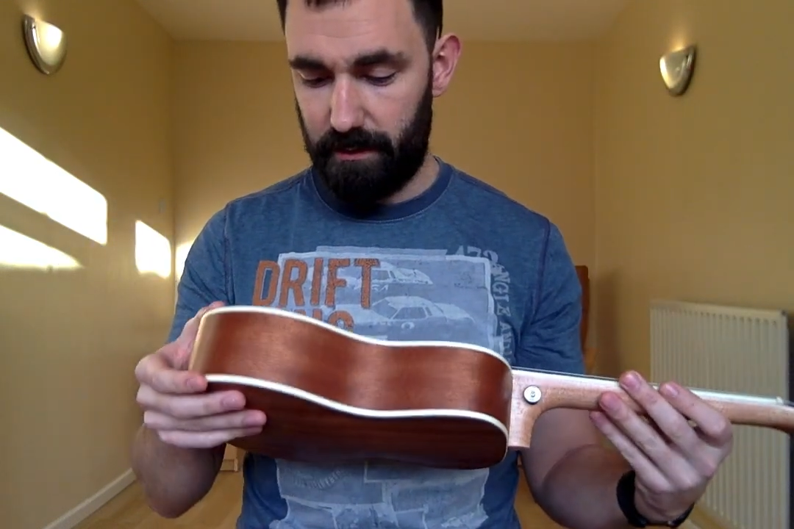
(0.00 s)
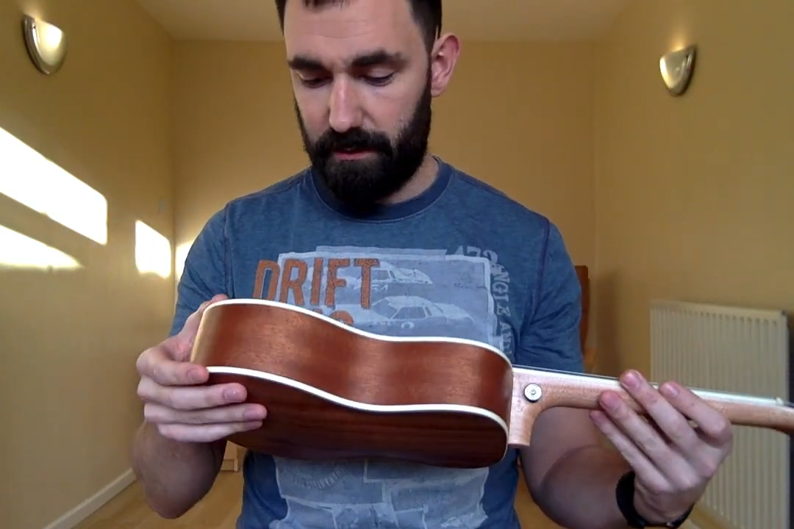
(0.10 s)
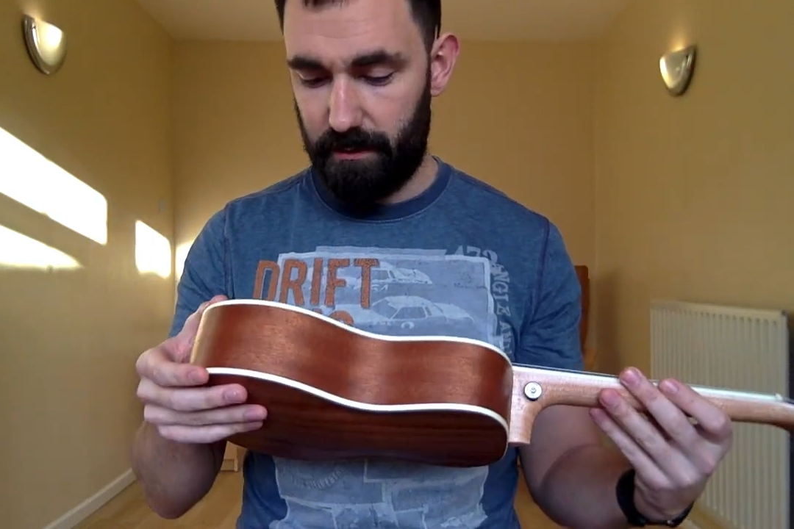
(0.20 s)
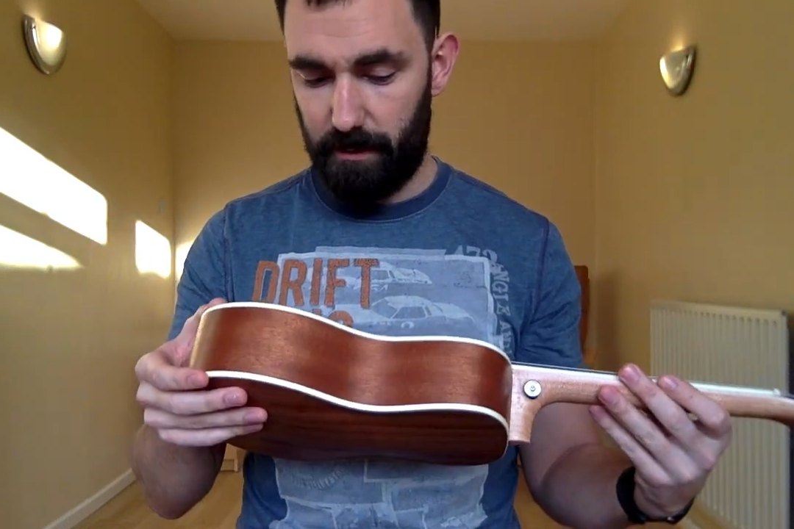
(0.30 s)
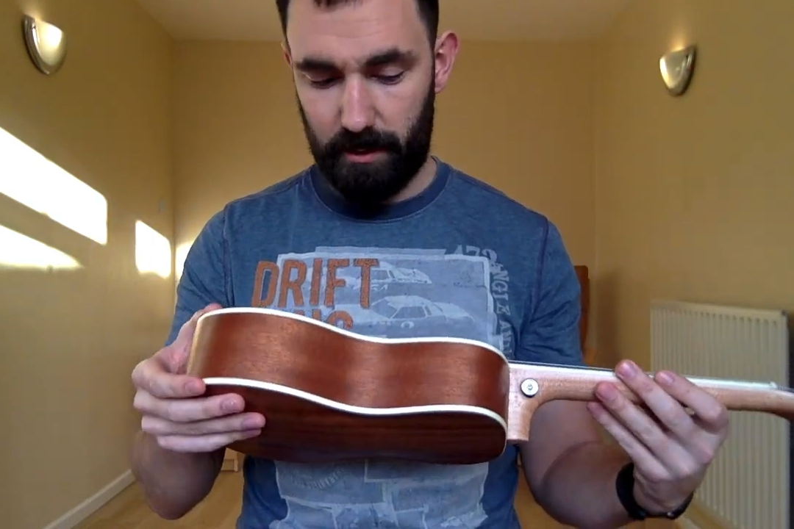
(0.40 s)

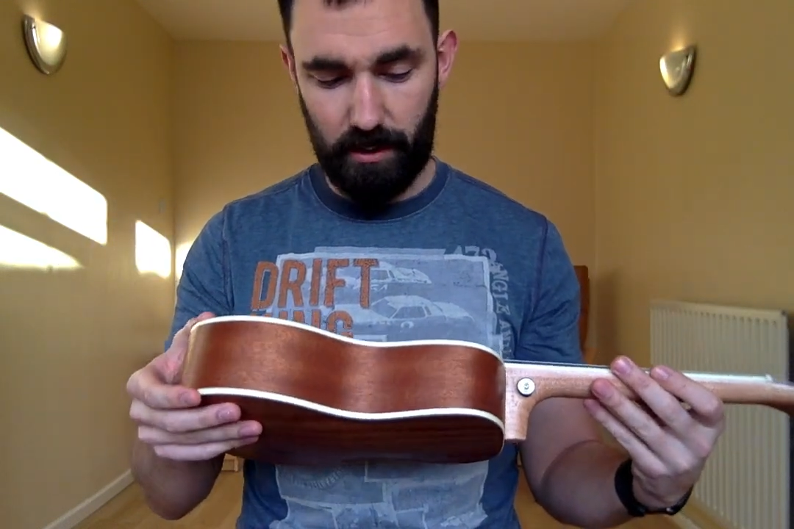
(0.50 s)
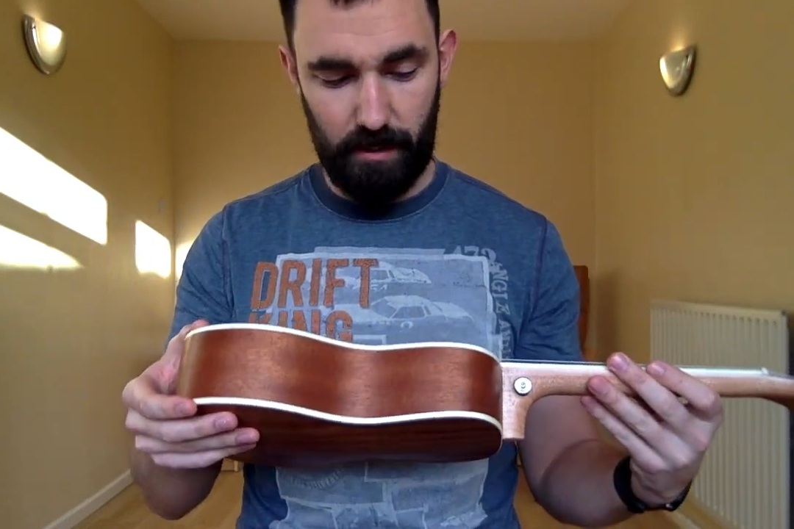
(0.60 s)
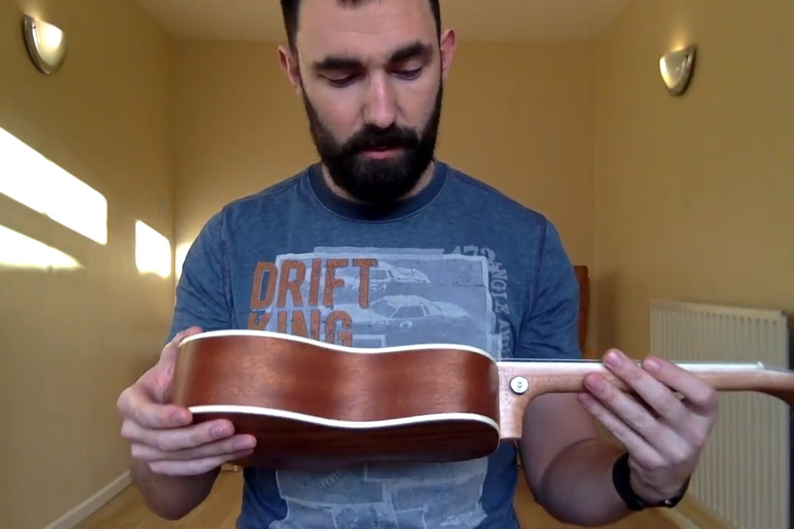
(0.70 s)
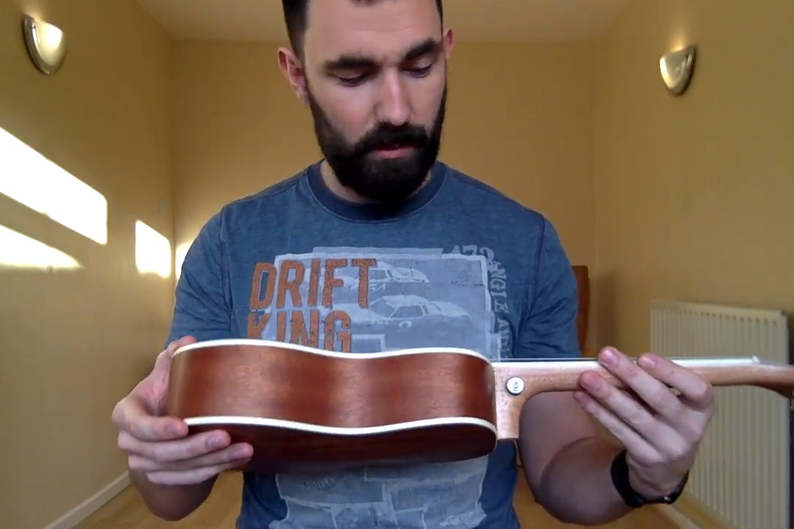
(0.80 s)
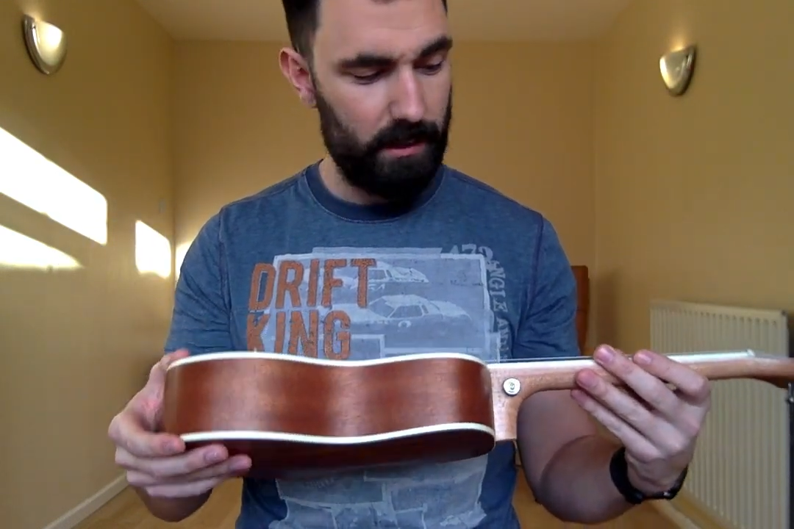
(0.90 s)
the most
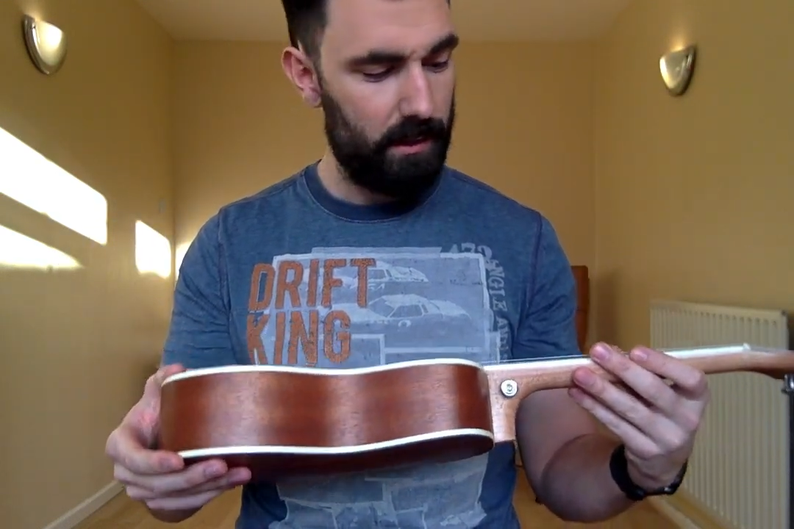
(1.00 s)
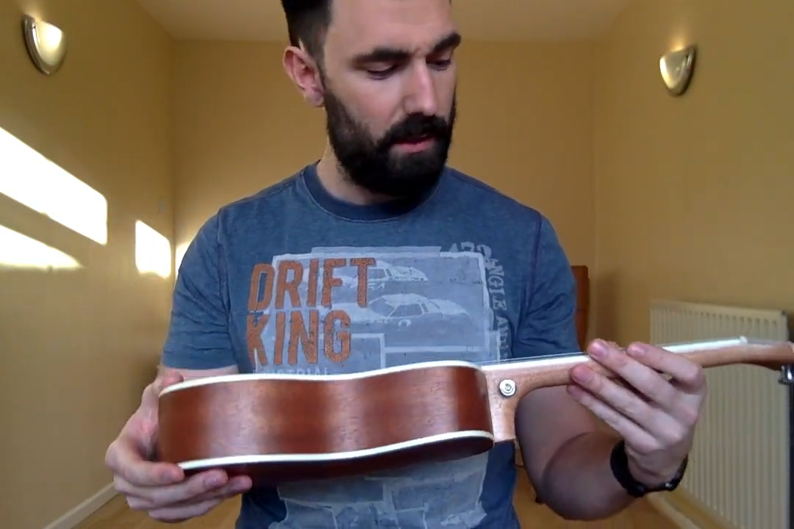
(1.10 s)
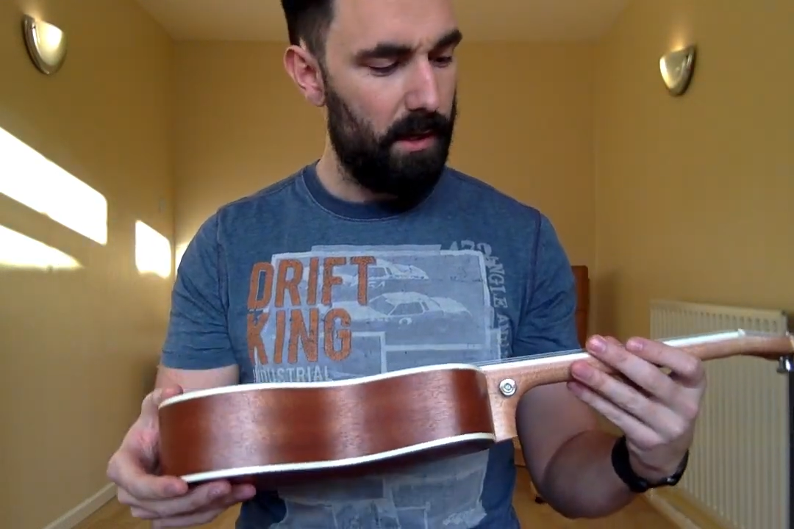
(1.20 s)
common ones.